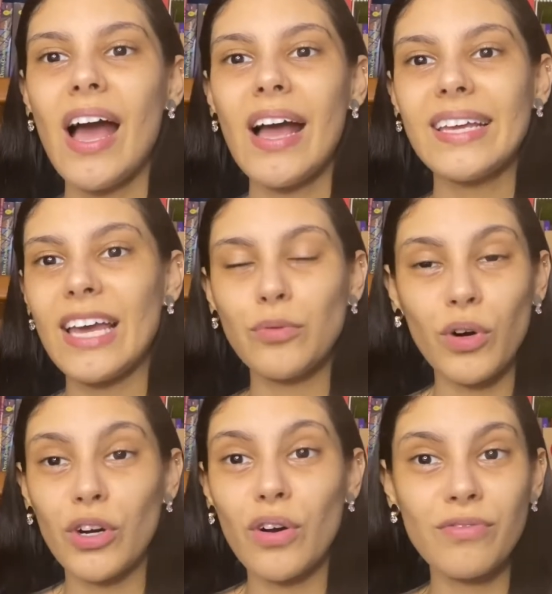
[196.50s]
can
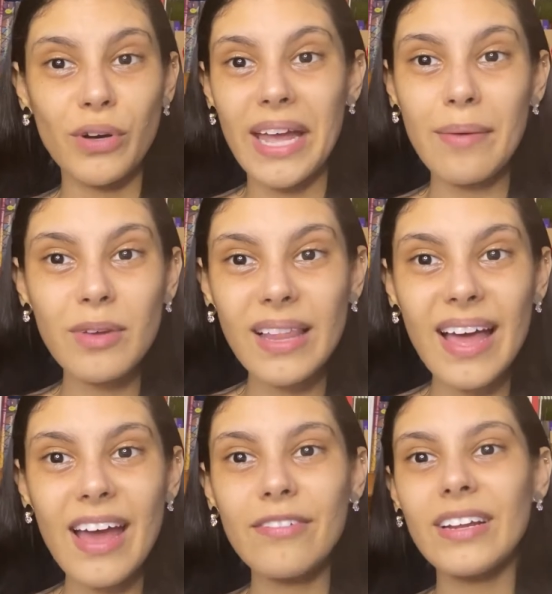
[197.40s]
work on
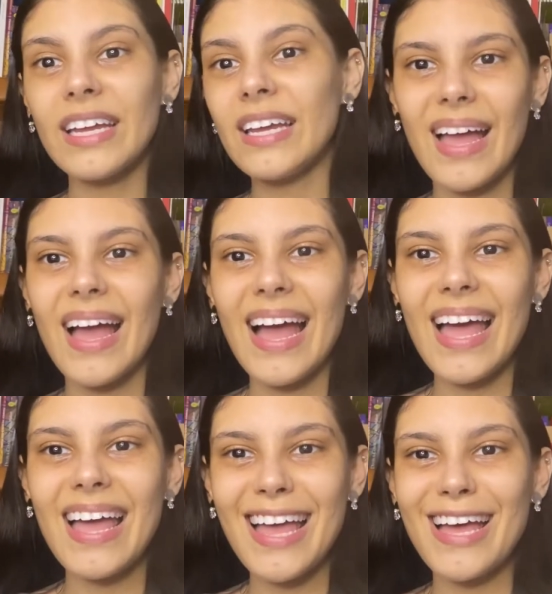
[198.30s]
vocabulary,
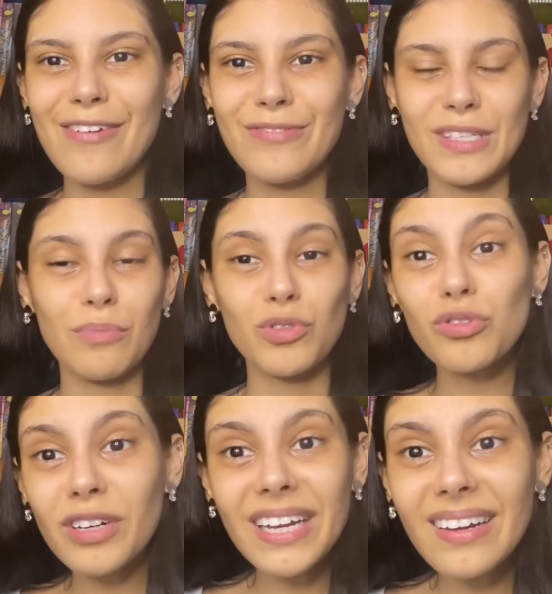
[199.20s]
have some
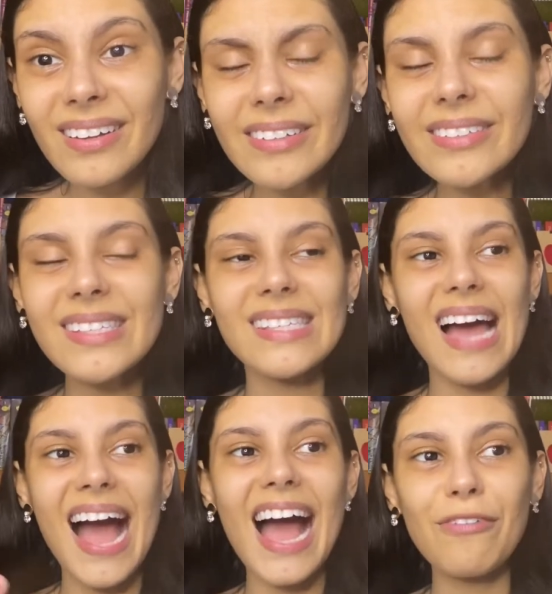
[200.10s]
drills.
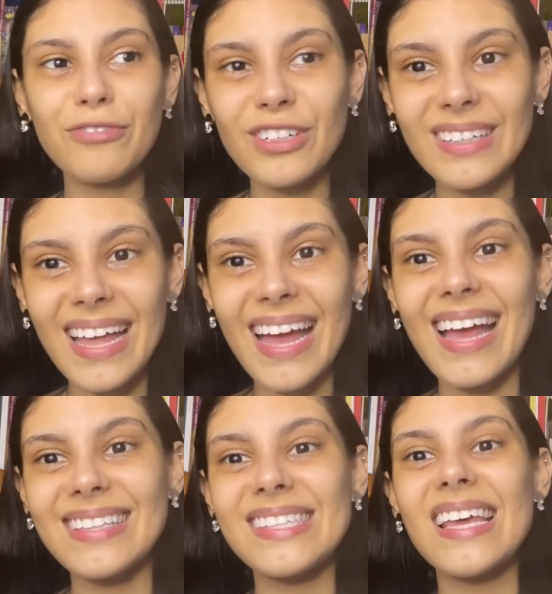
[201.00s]
After
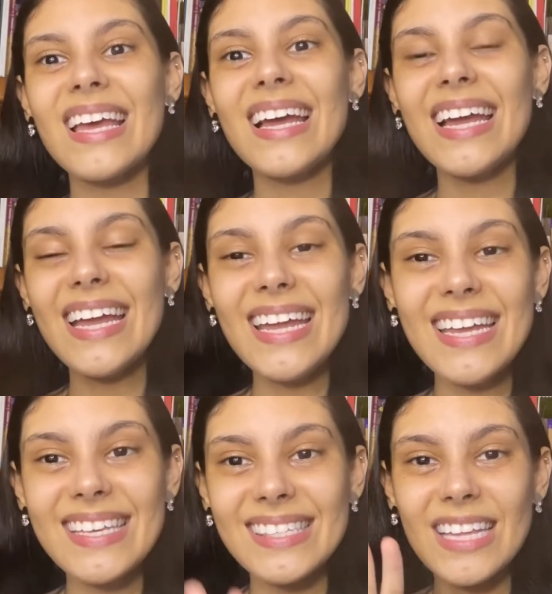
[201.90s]
that
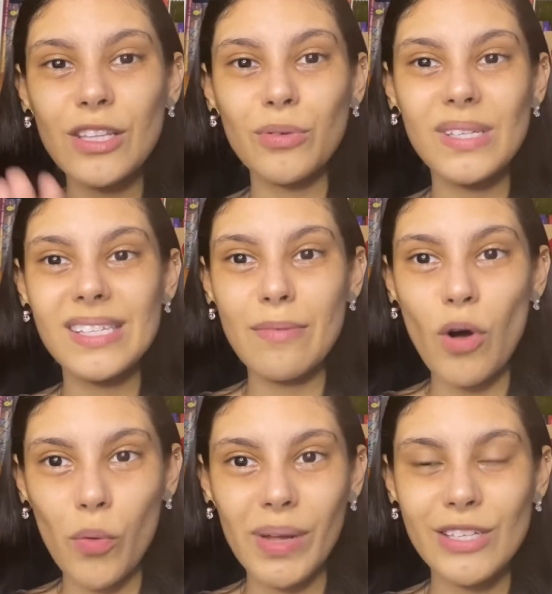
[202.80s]
is the noticing
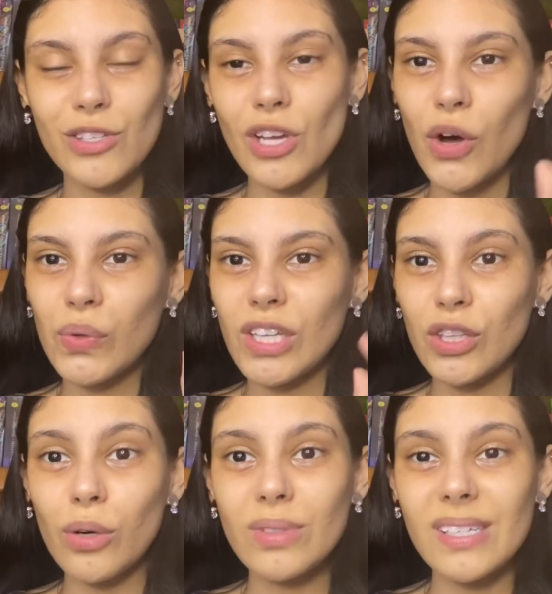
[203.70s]
moment. So the
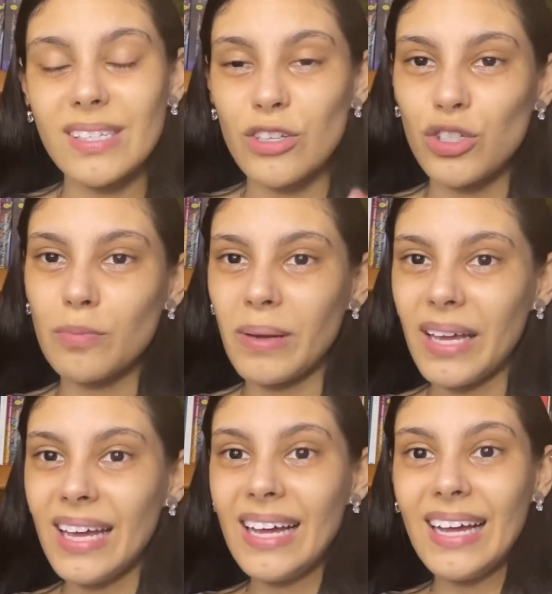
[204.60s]
noticing should
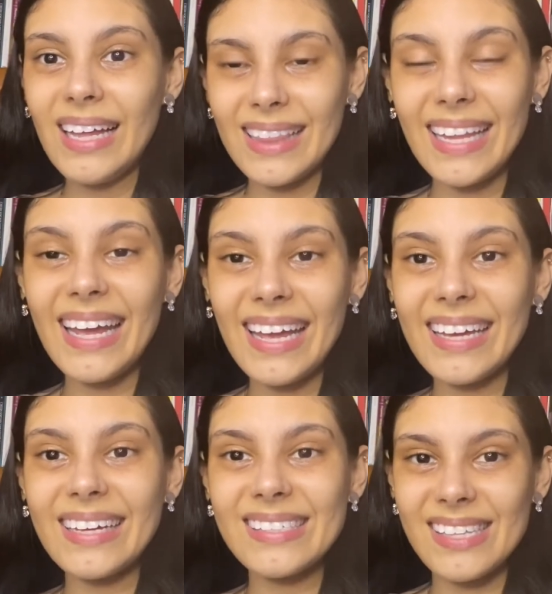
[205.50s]
be
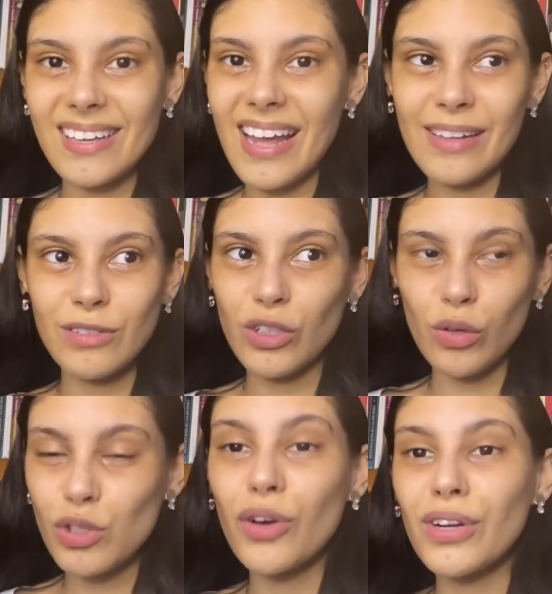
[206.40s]
linked and
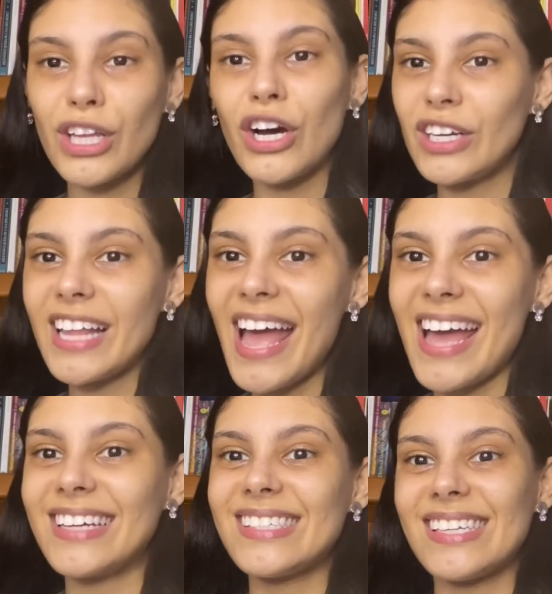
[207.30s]
totally
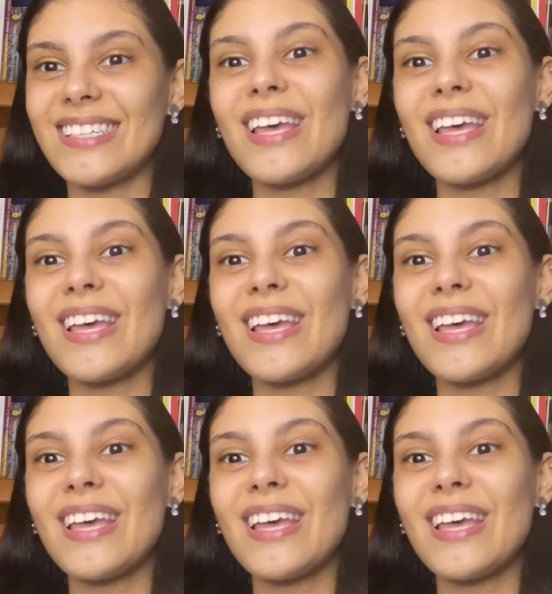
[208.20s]
connected